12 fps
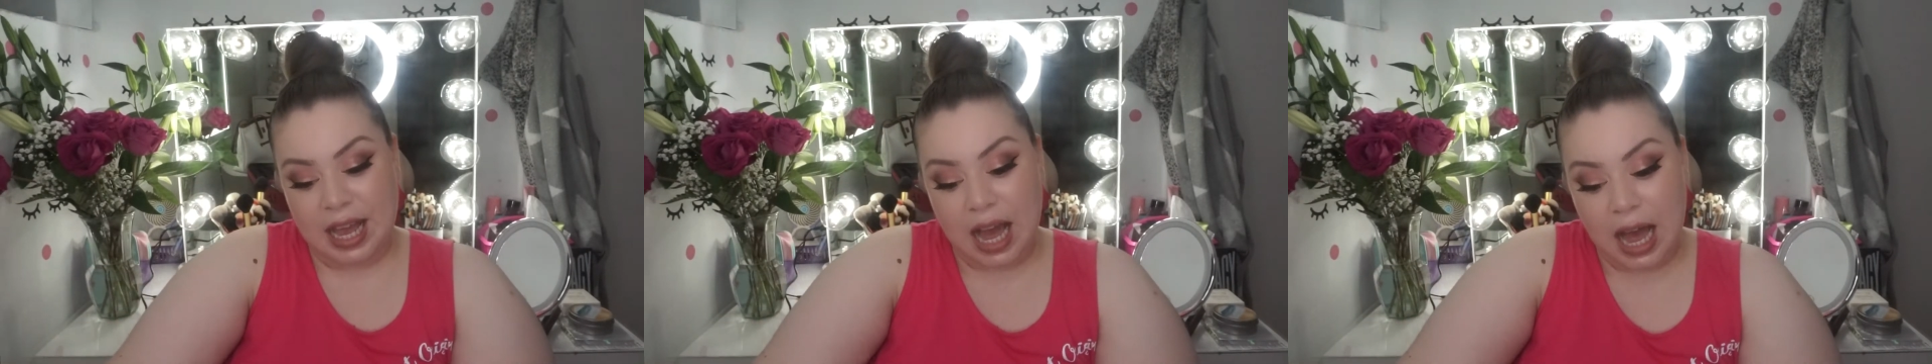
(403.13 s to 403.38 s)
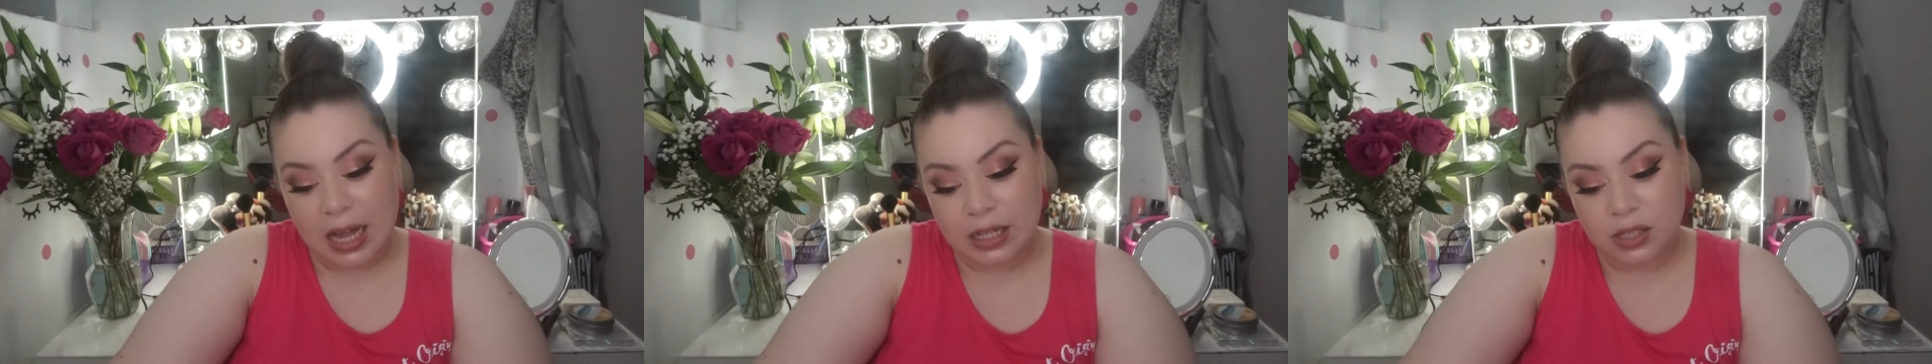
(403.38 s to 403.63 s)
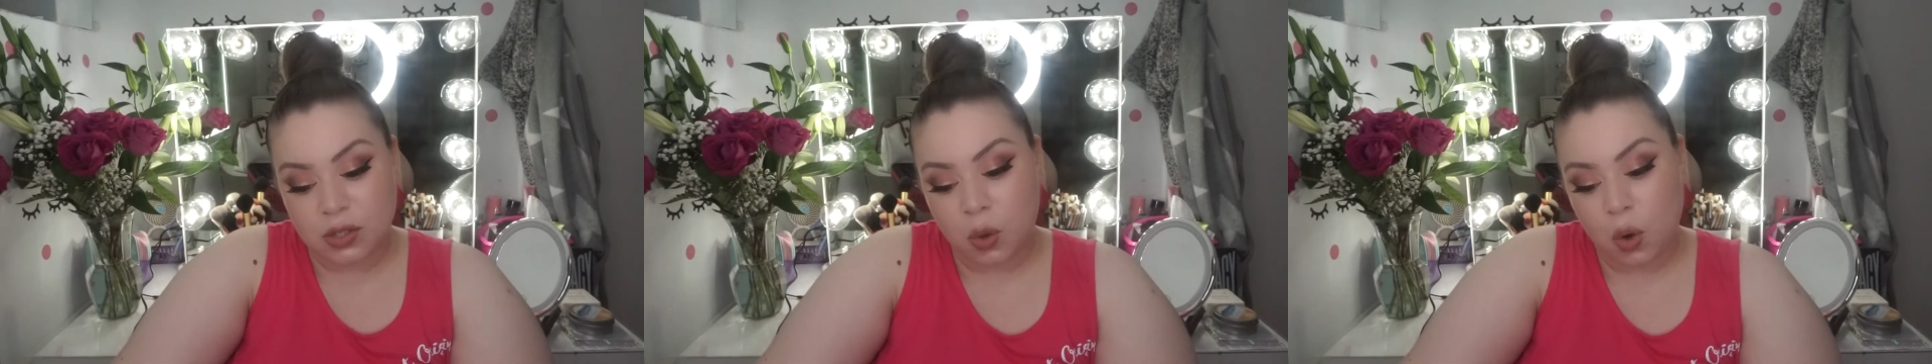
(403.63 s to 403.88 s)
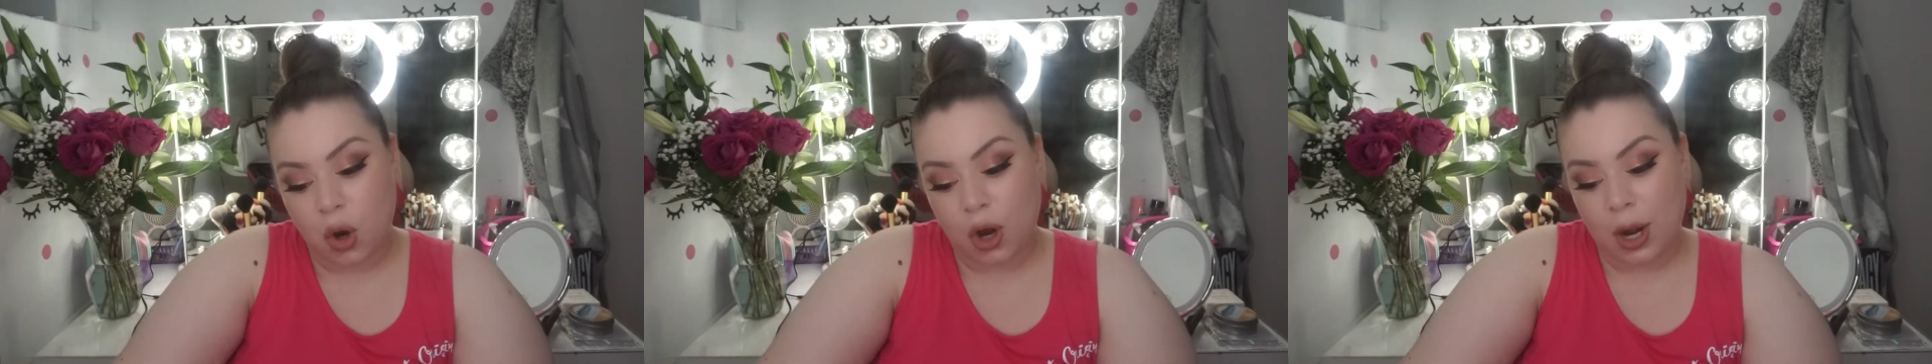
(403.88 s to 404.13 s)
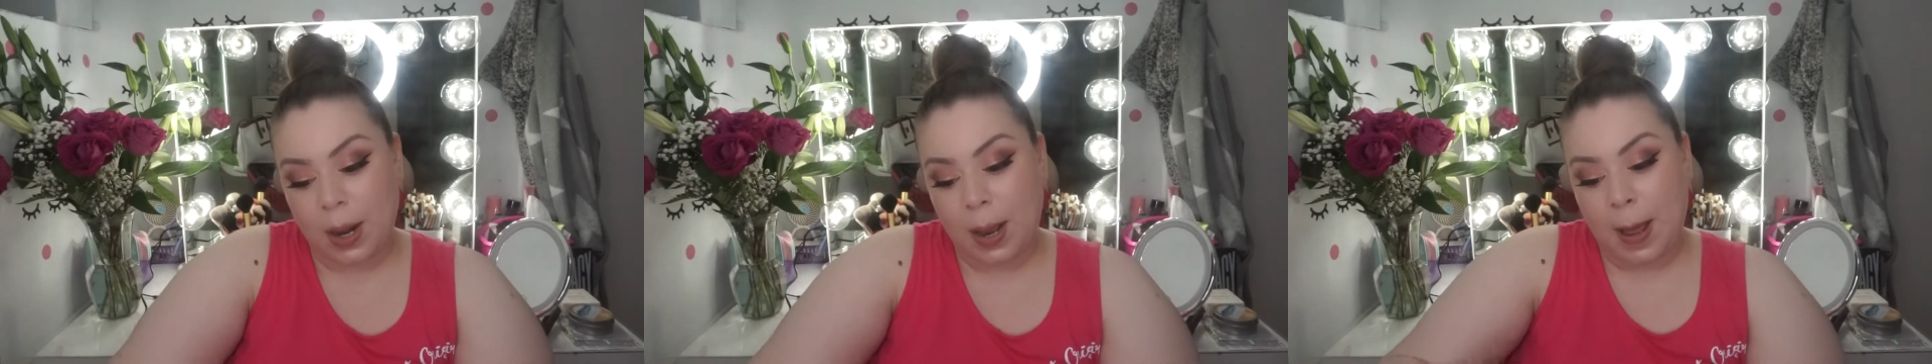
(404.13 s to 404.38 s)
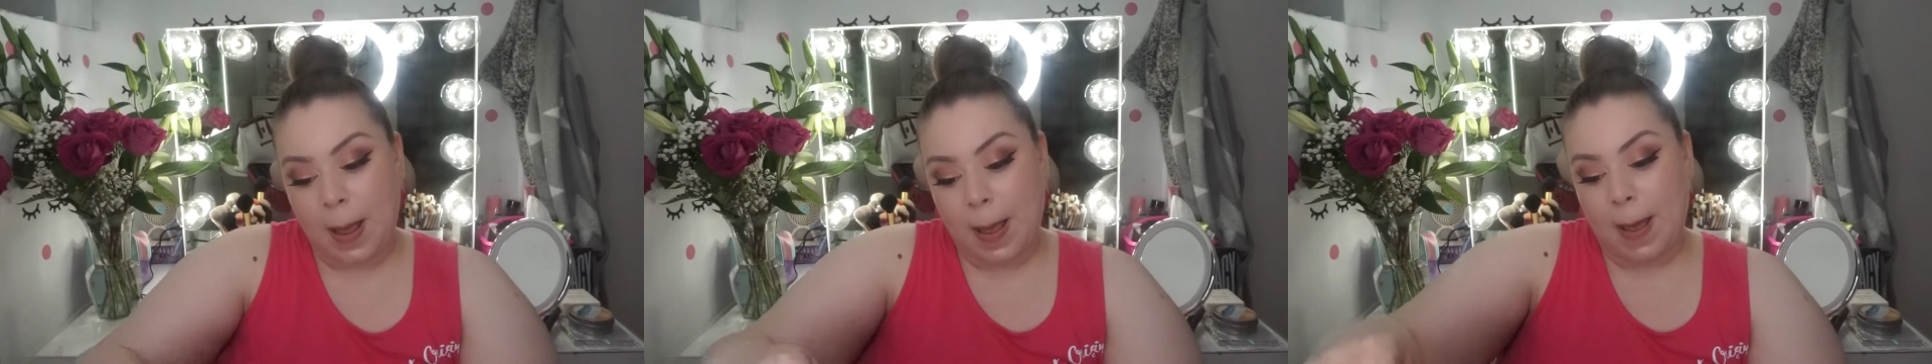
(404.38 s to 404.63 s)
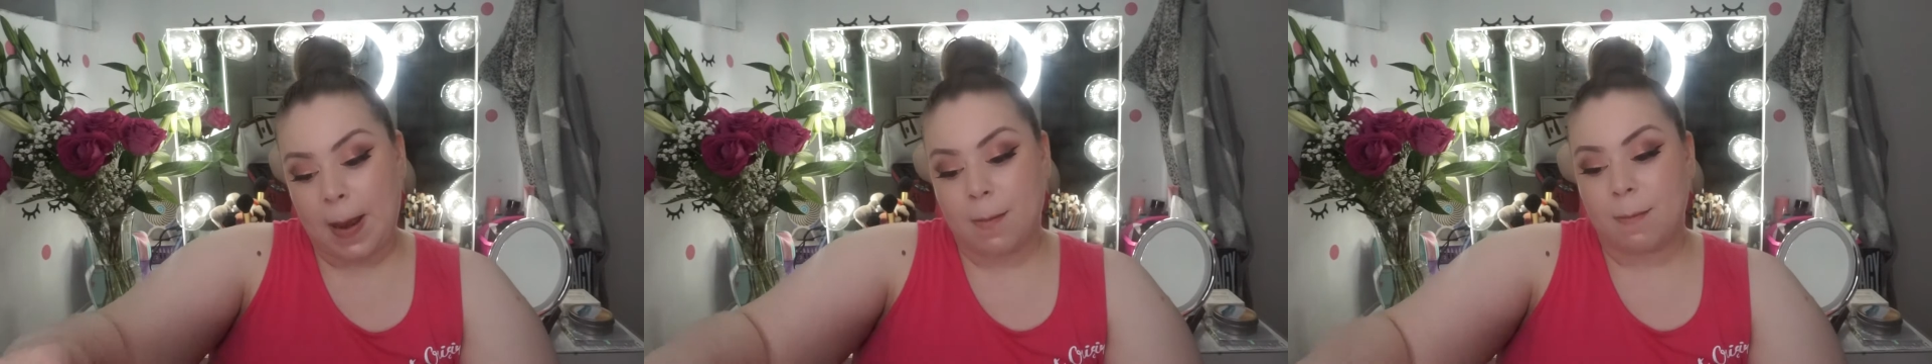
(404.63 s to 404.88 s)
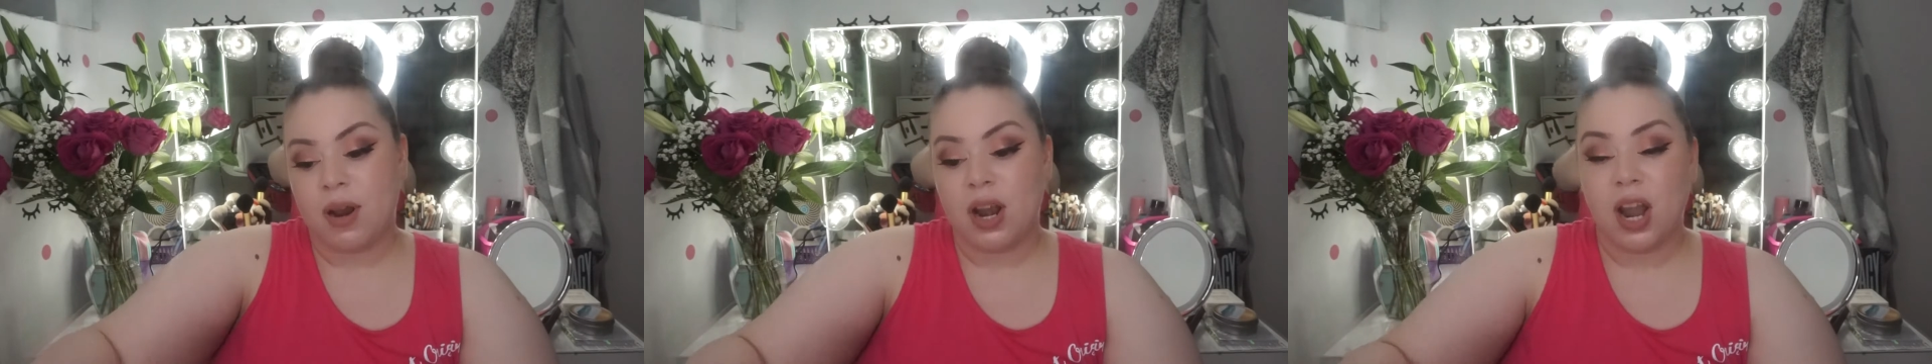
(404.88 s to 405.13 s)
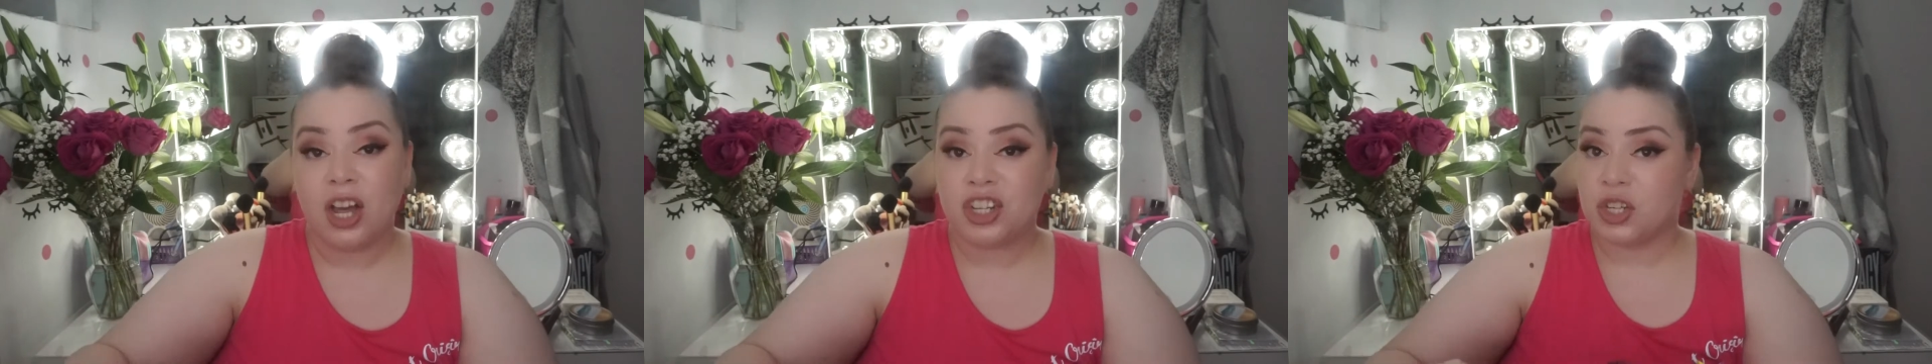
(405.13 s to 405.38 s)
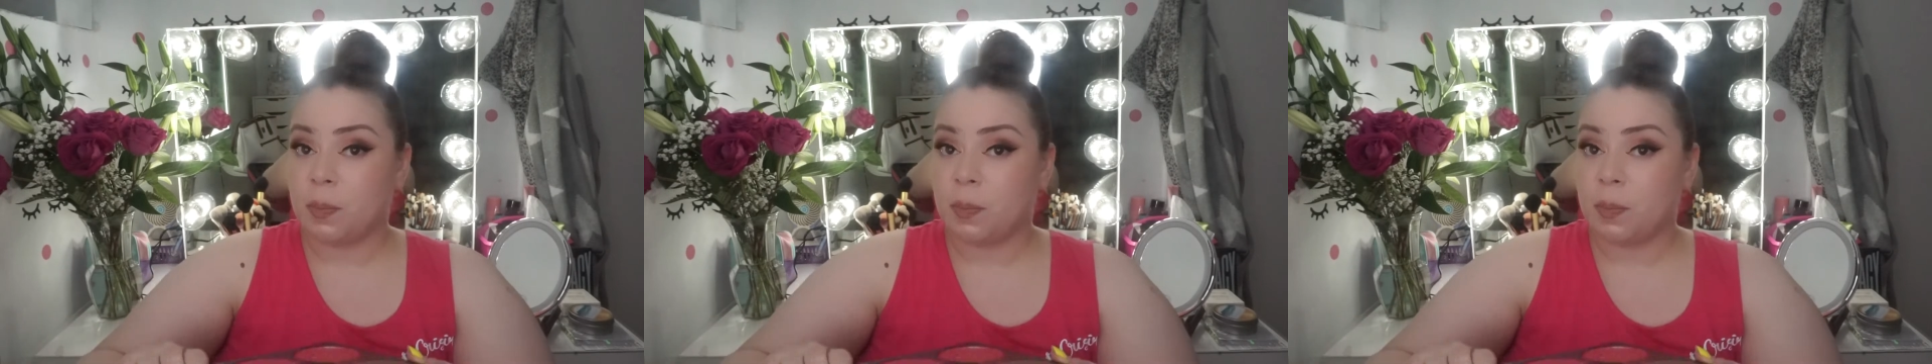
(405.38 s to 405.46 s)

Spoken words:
contour and blush